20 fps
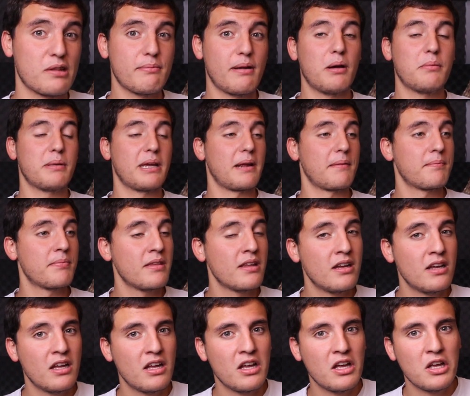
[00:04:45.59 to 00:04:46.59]
about me.
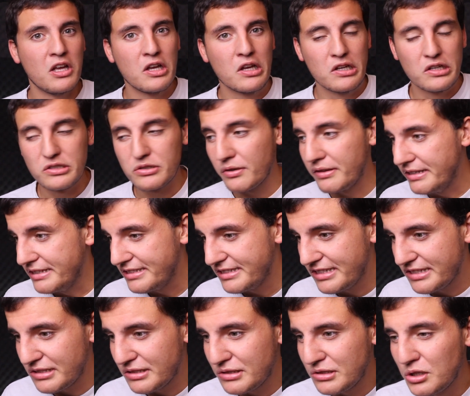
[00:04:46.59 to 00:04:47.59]
So there's
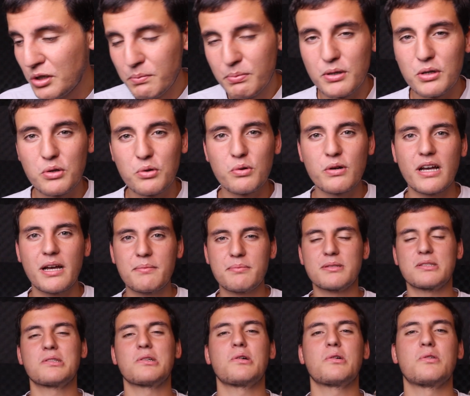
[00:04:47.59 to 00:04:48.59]
this super cool
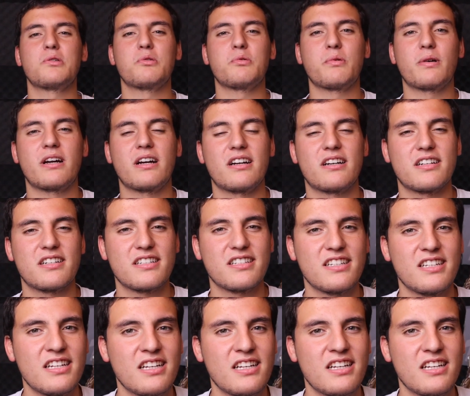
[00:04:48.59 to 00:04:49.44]
episode where